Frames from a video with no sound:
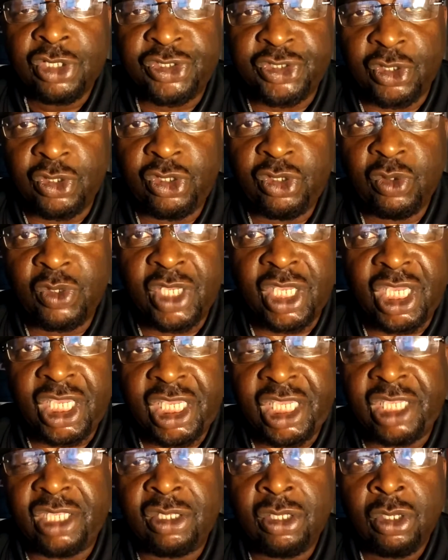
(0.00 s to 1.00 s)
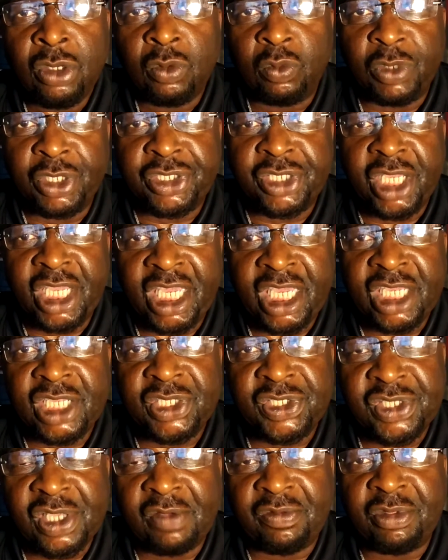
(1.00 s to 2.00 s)
so you can eat with the
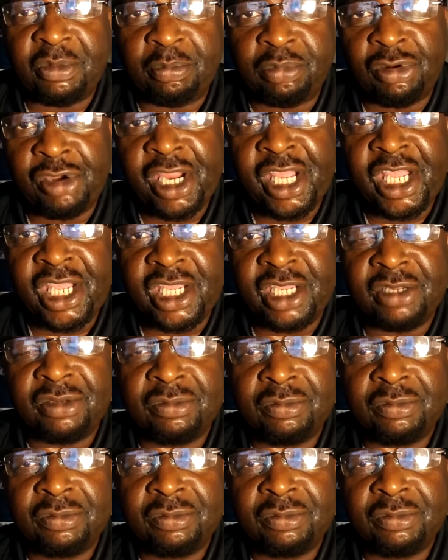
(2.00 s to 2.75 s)
ends of the bread.